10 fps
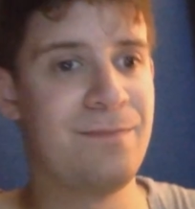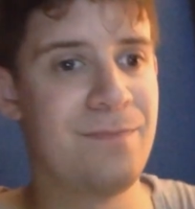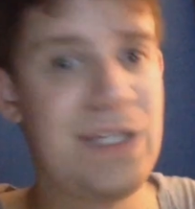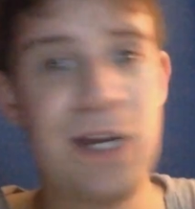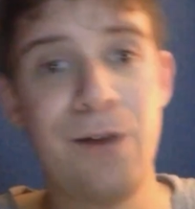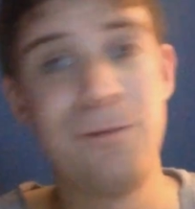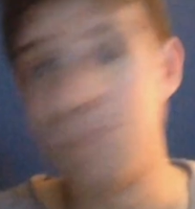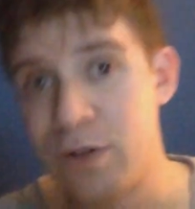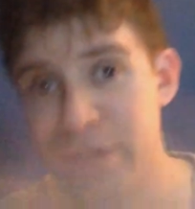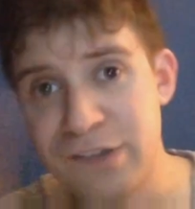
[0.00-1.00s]
you know,
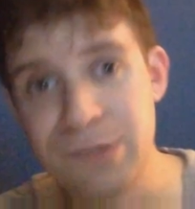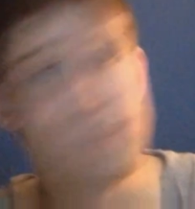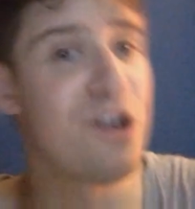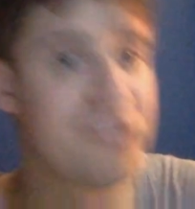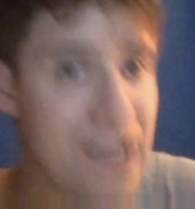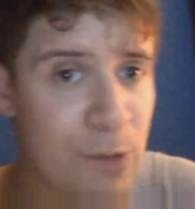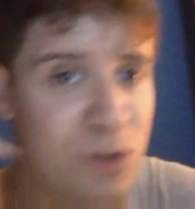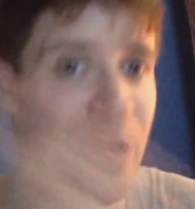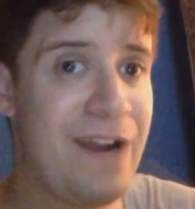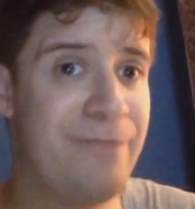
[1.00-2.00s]
for the superstars that were
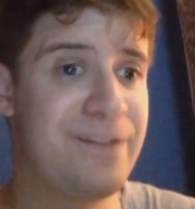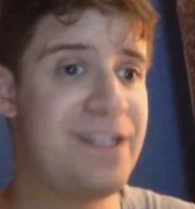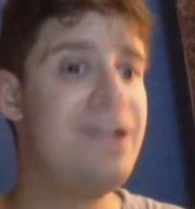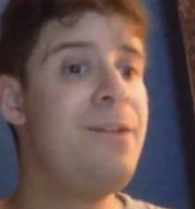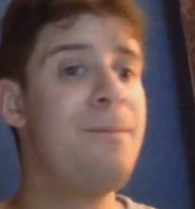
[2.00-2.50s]
drafted.